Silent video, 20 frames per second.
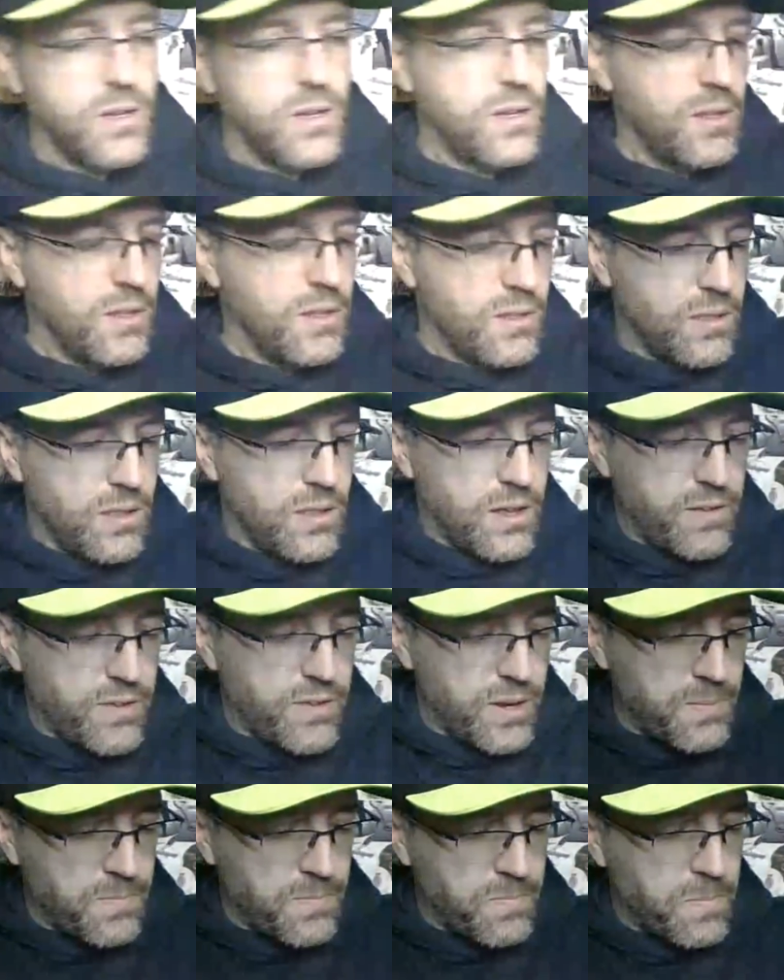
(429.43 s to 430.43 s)
Love
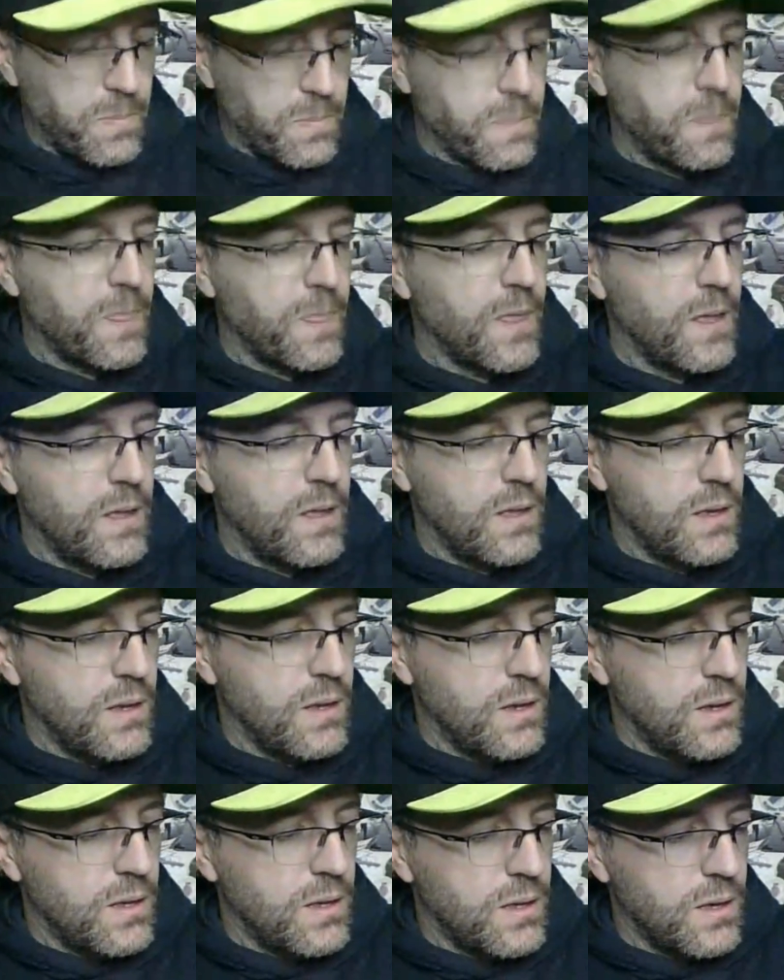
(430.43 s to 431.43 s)
it.
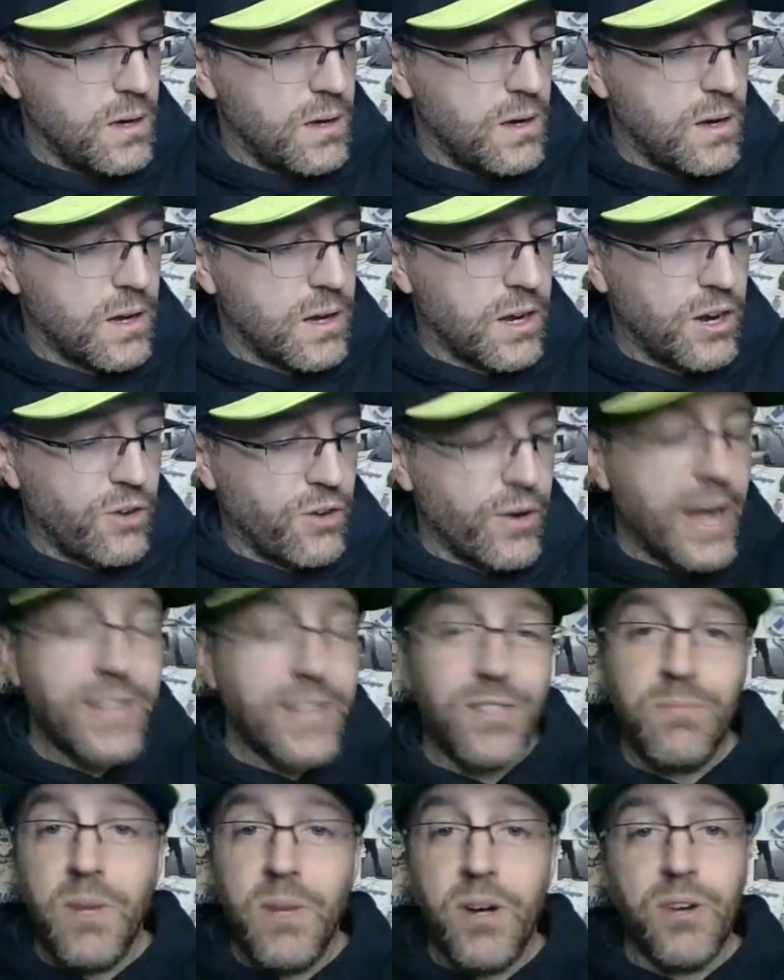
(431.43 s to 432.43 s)
Congrats
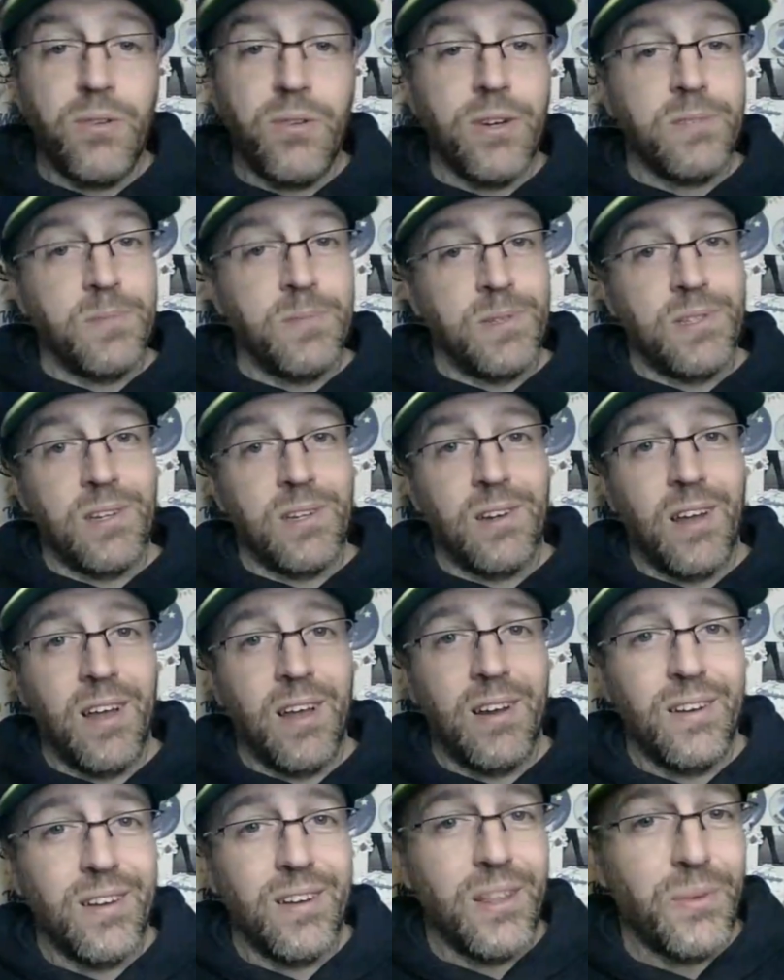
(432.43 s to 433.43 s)
and Merry Christmas. Again,
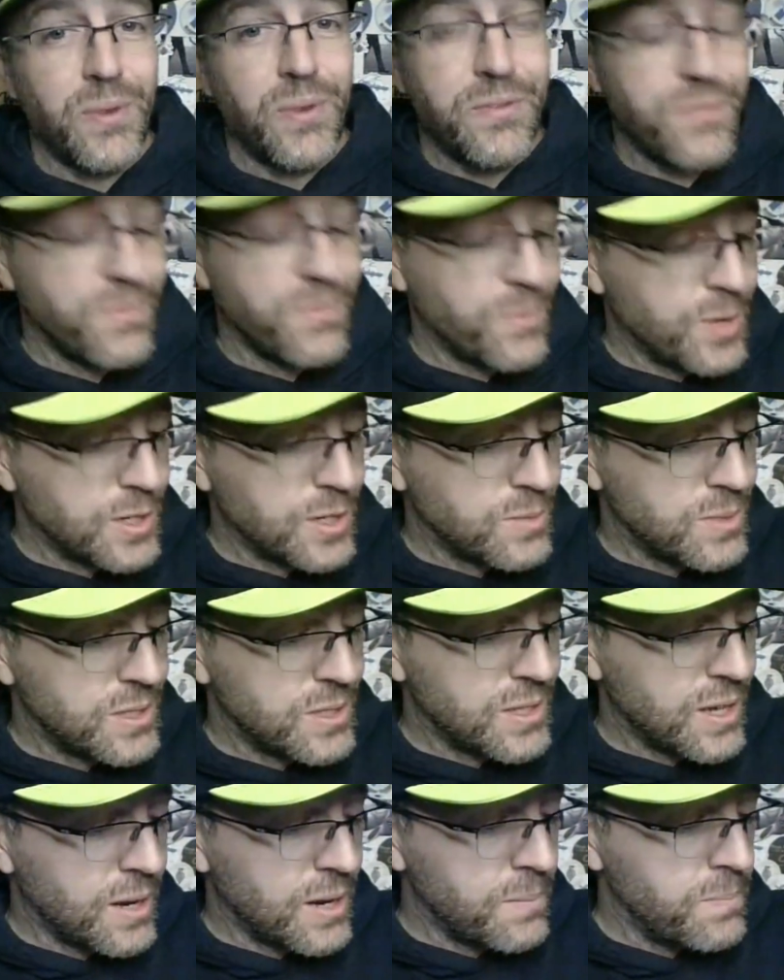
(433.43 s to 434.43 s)
another one from Christmas
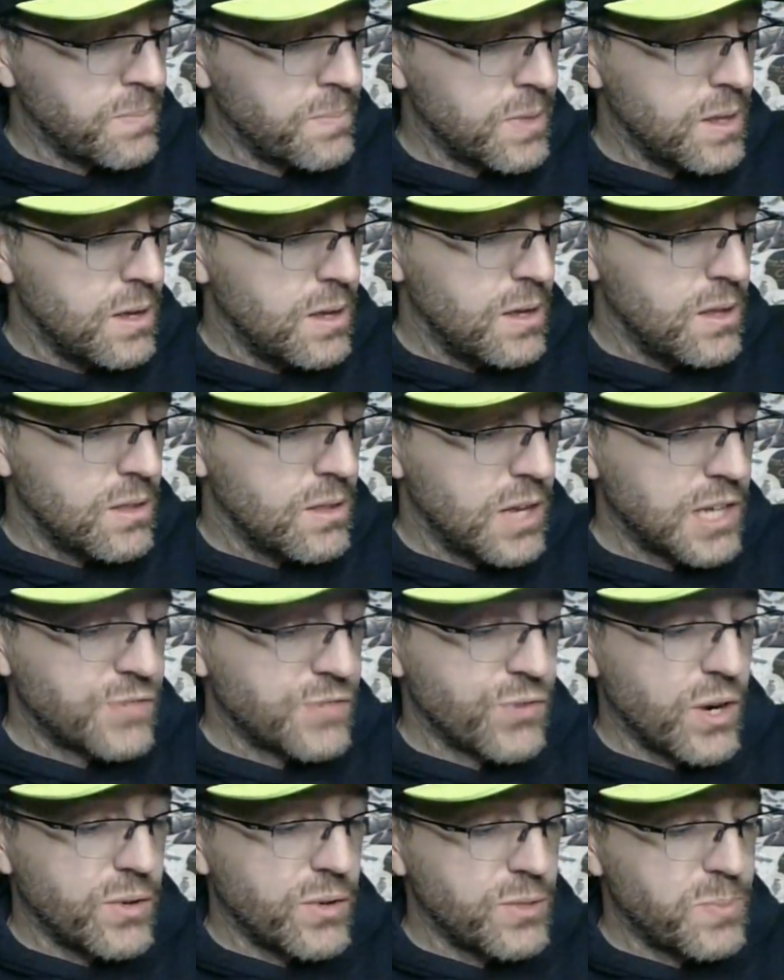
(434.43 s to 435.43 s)
time. Thanks for
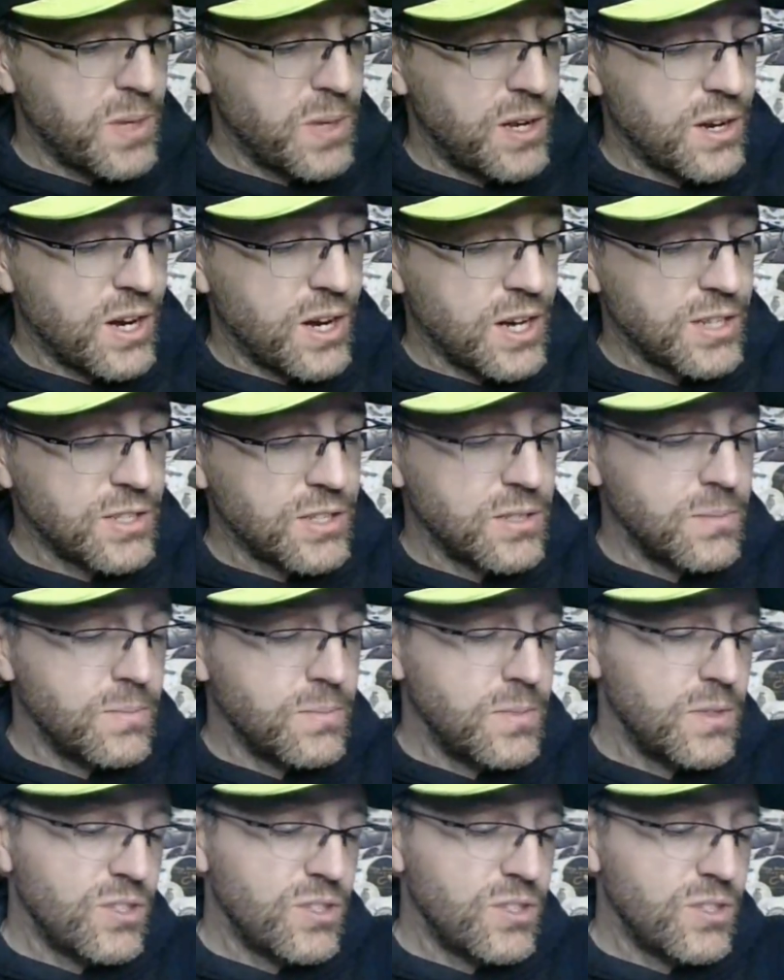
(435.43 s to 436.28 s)
always being awesome.